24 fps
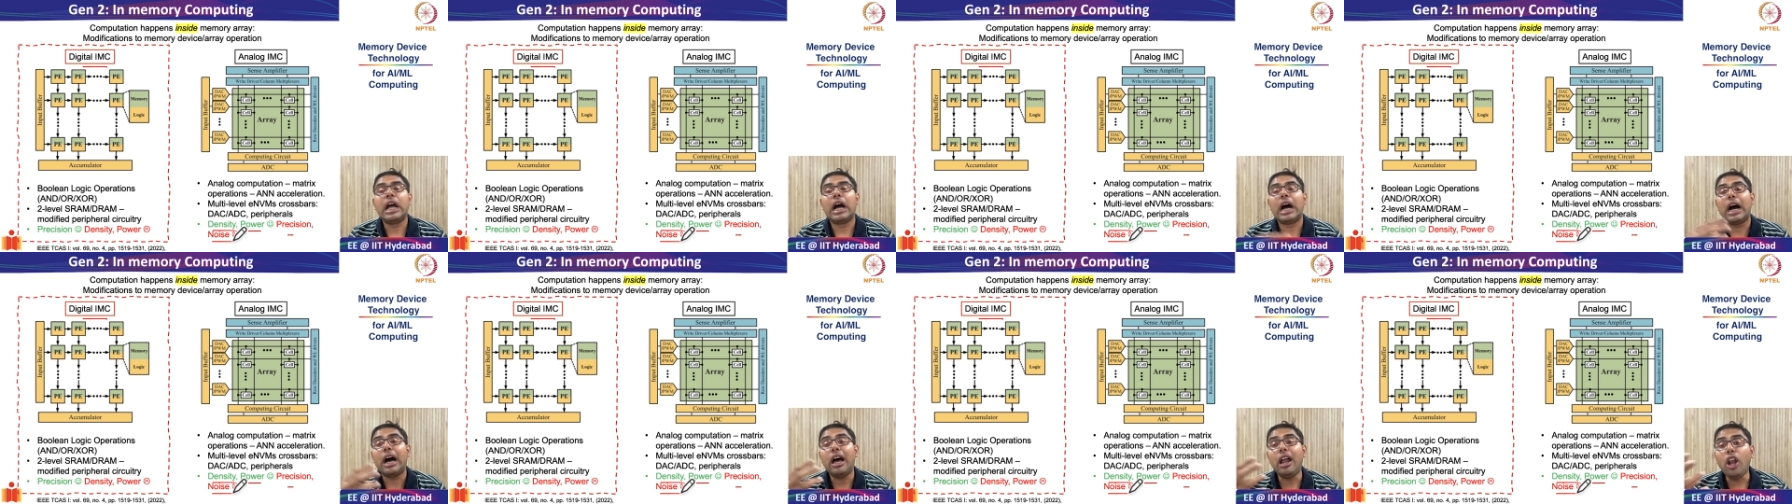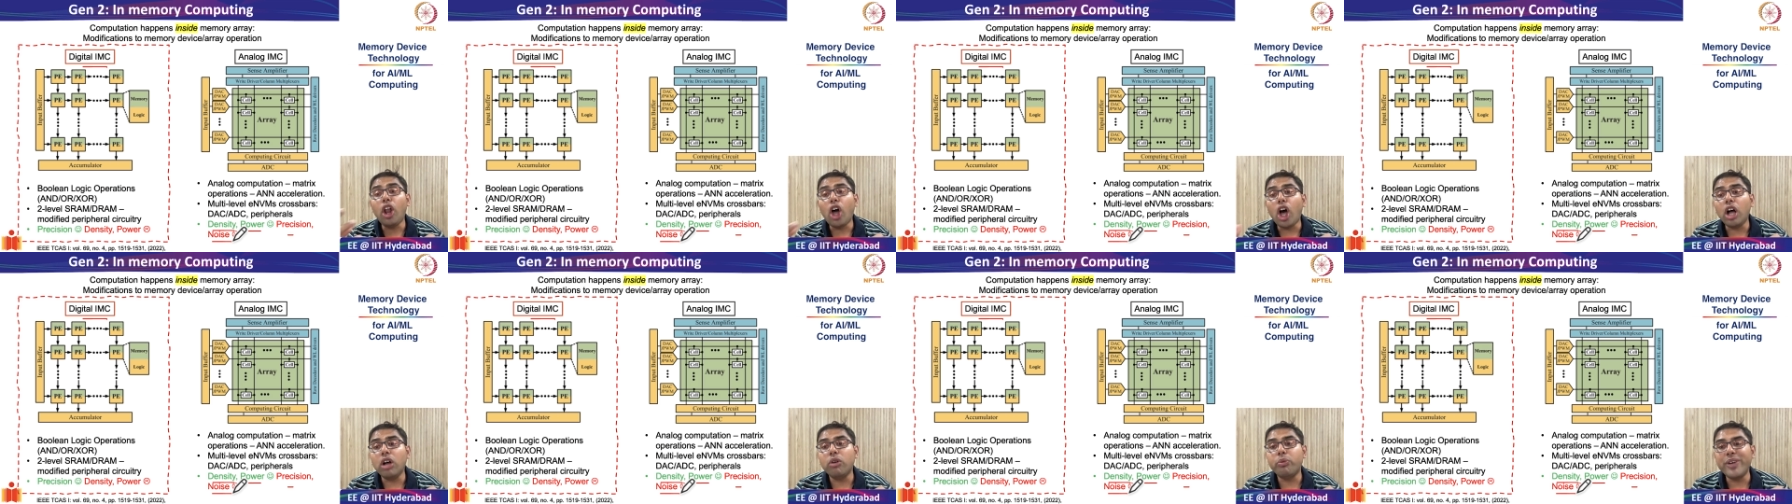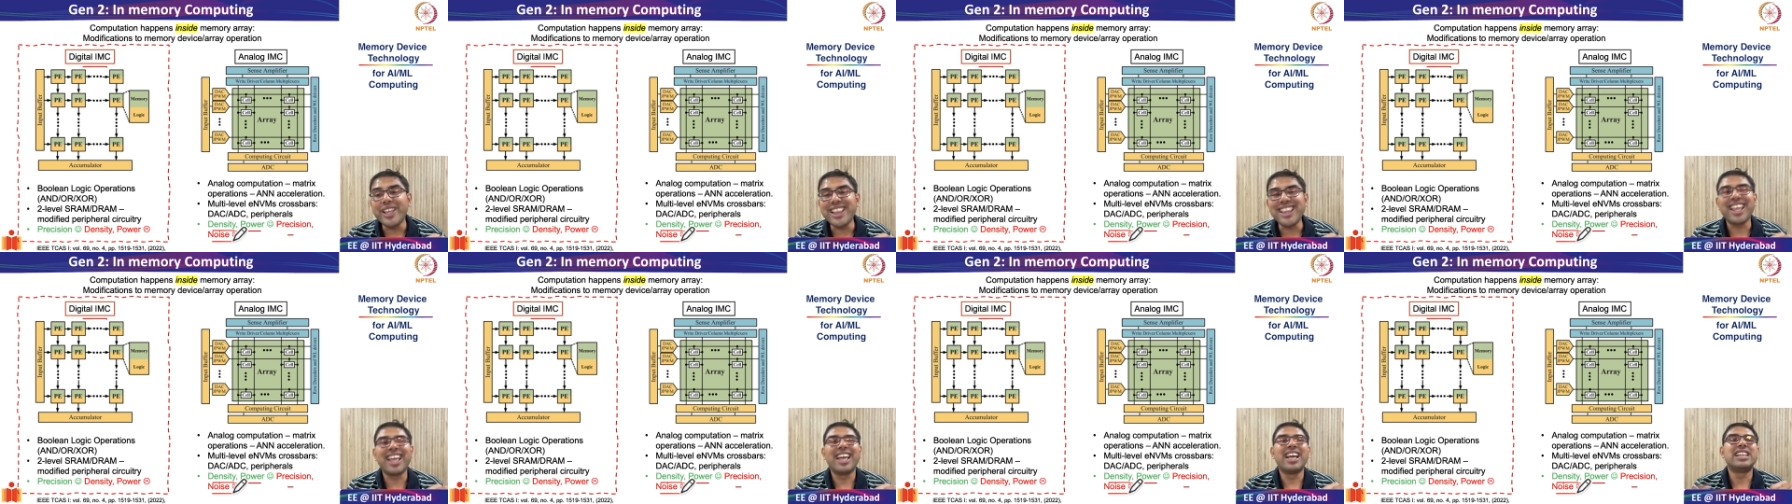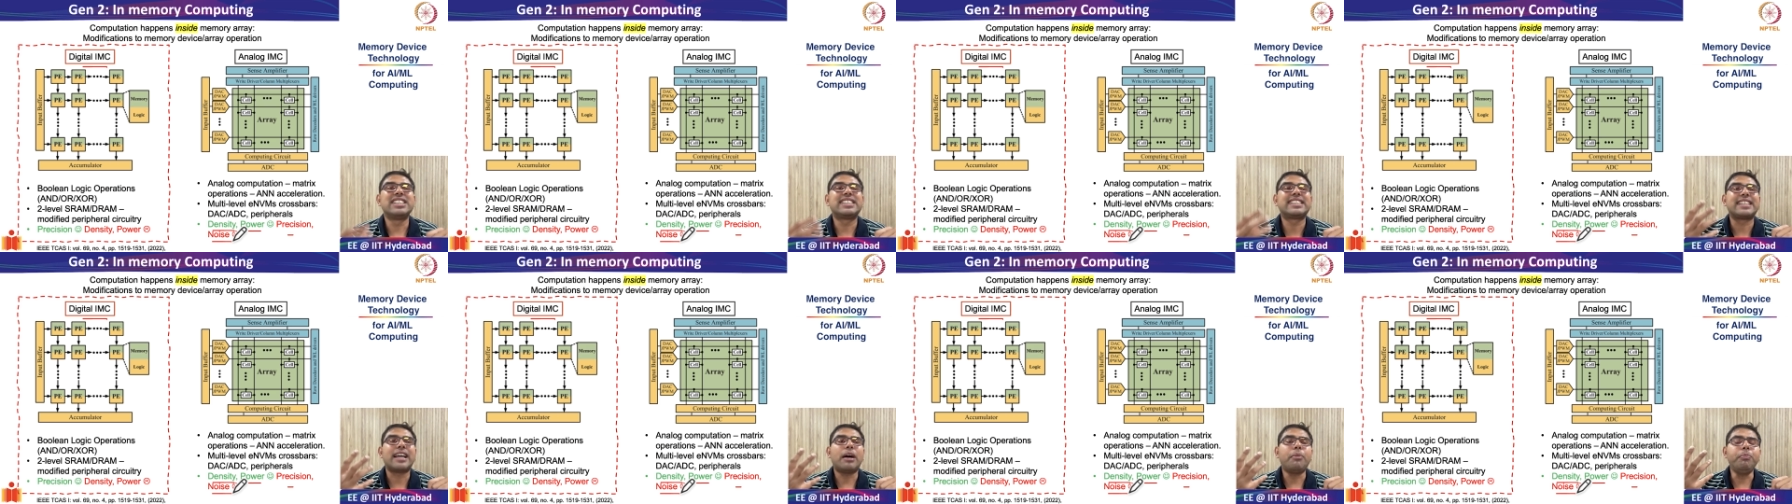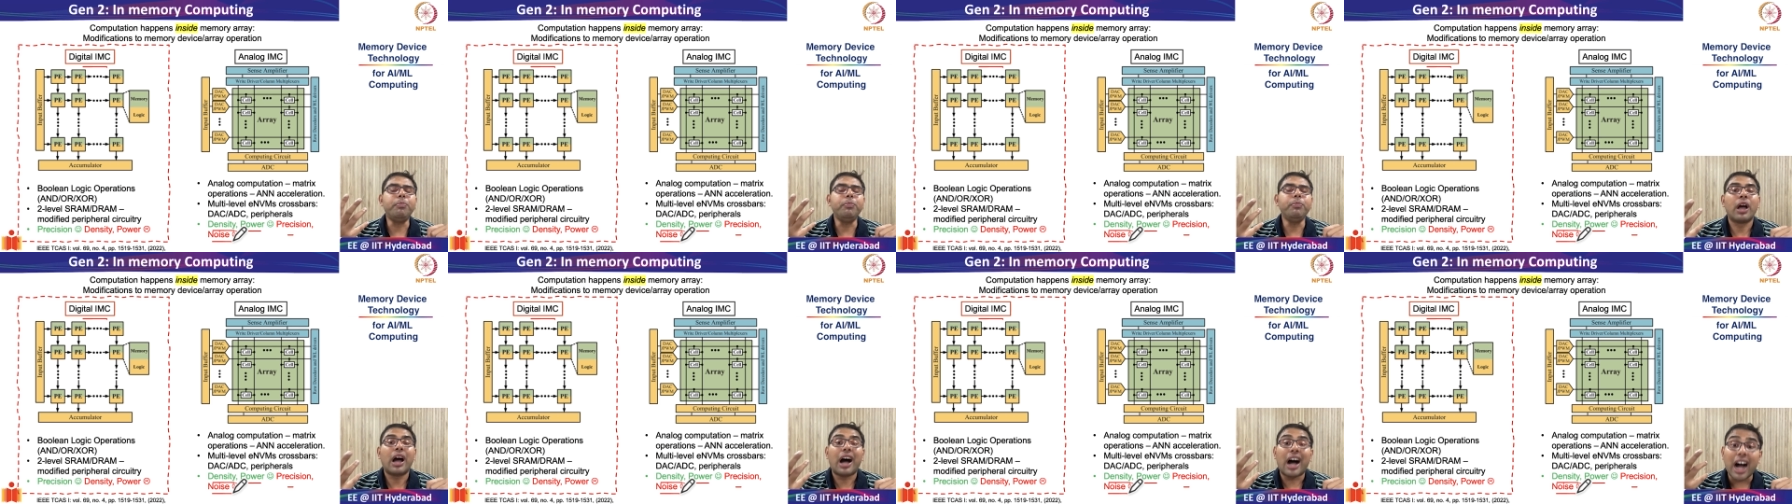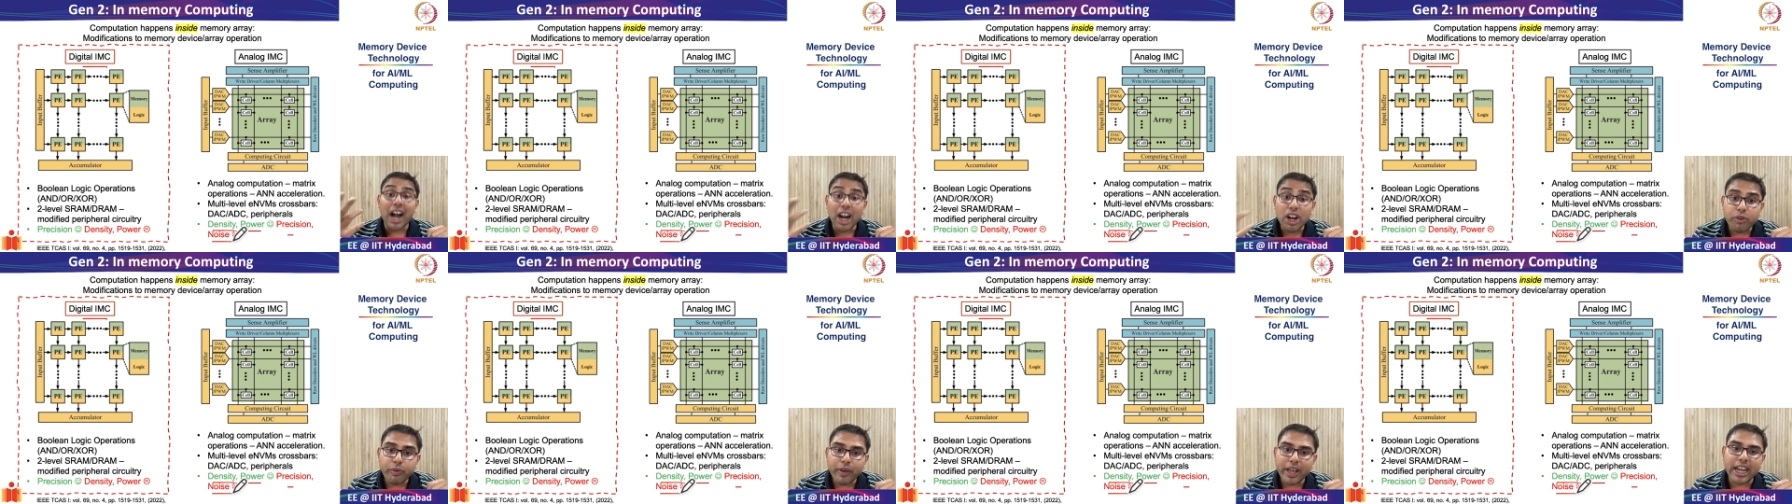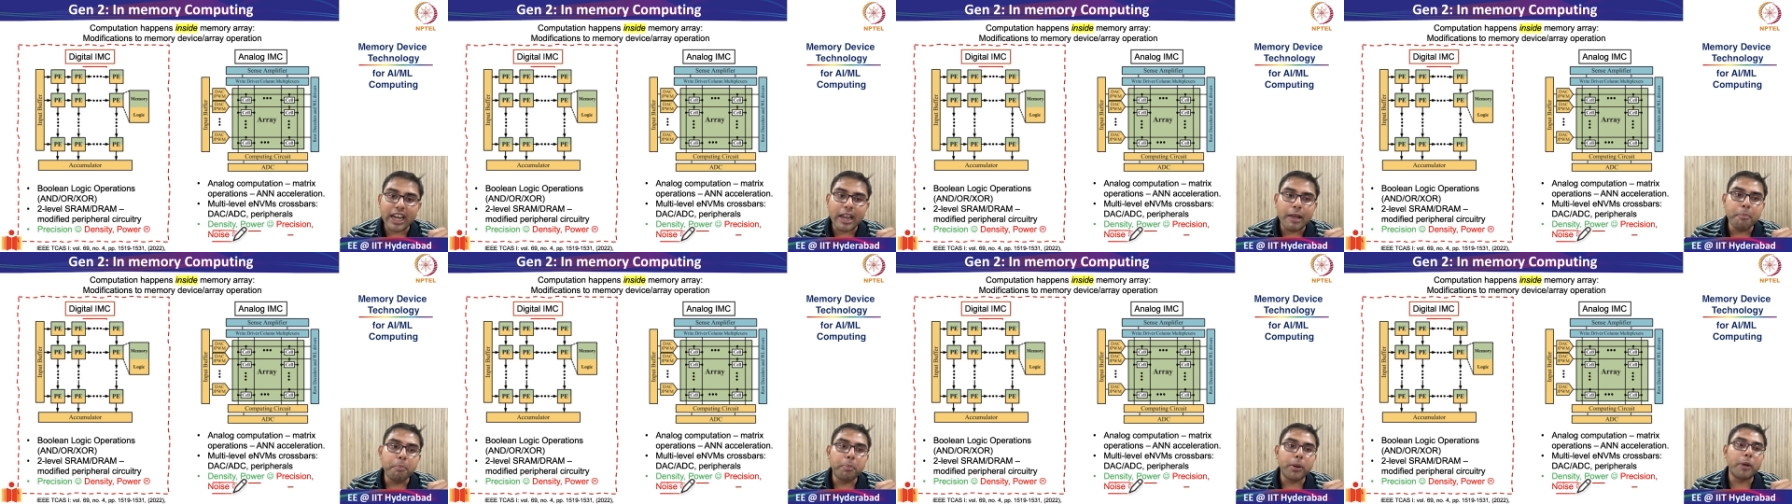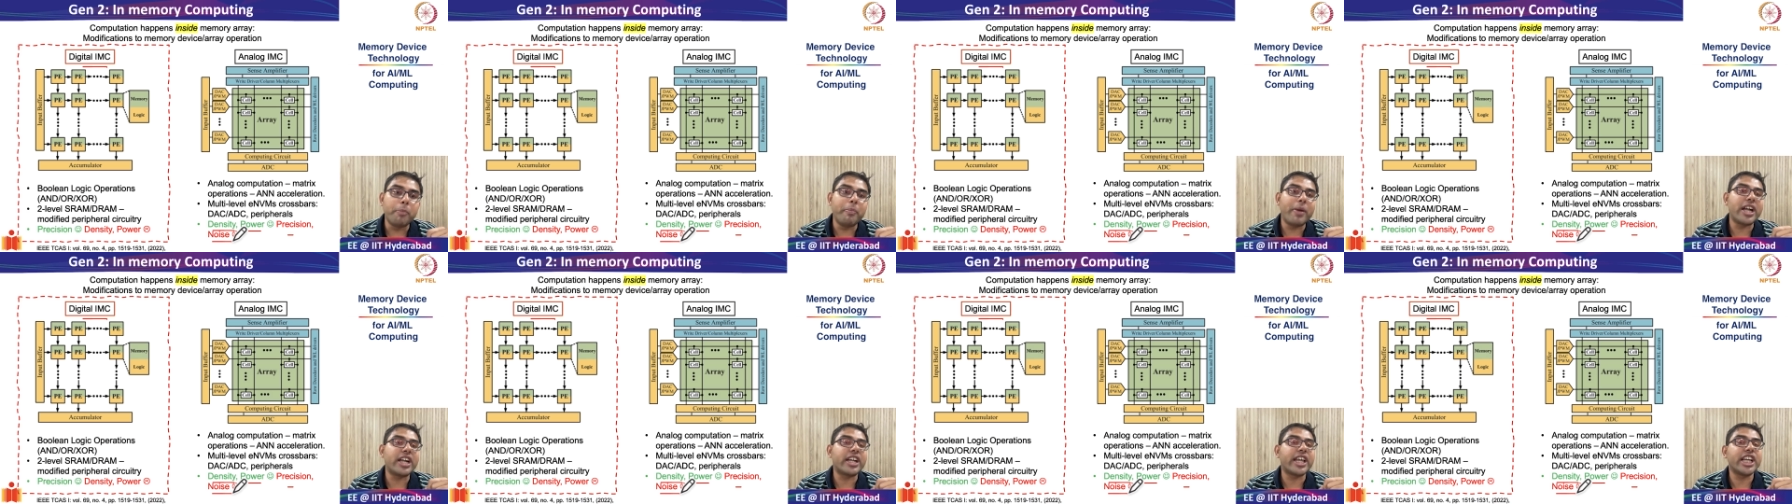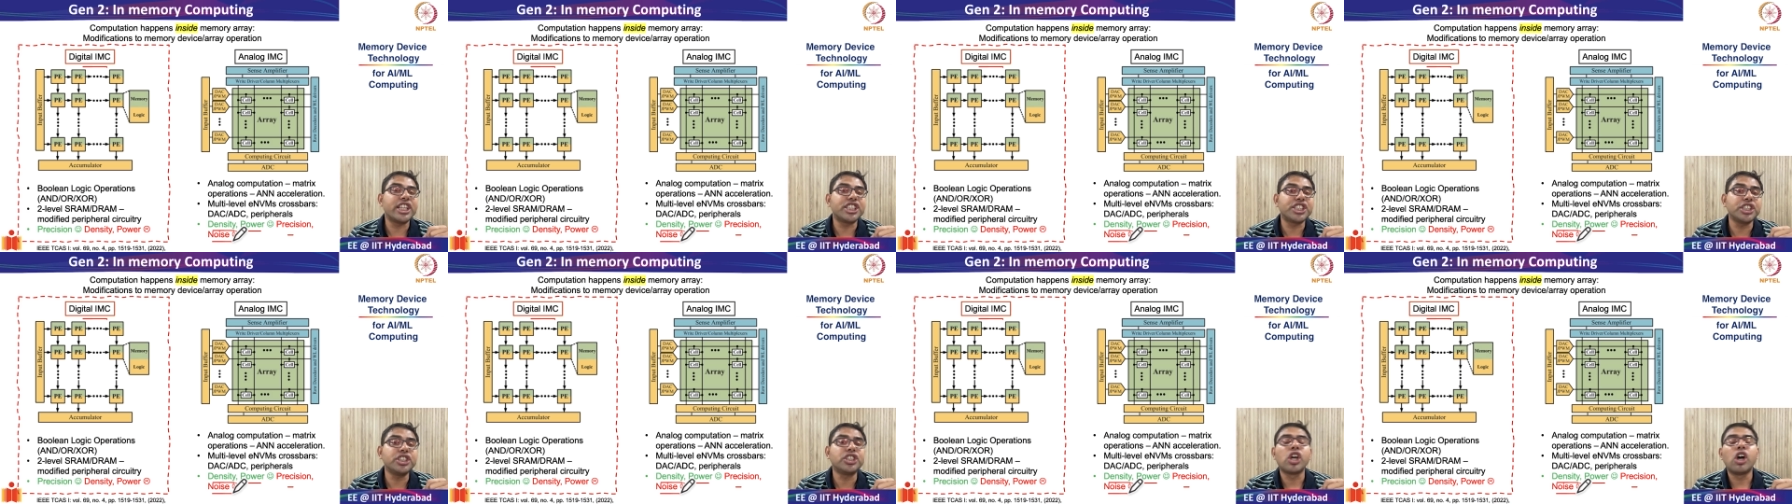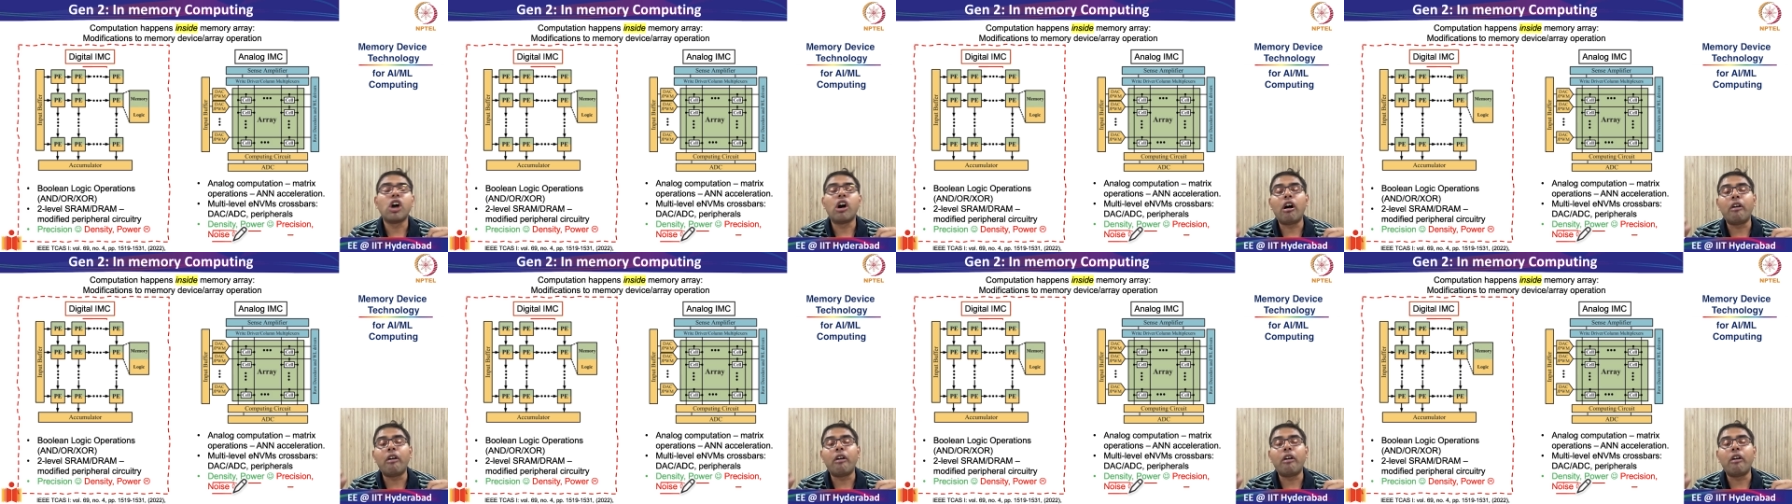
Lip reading: along with some hardware implementations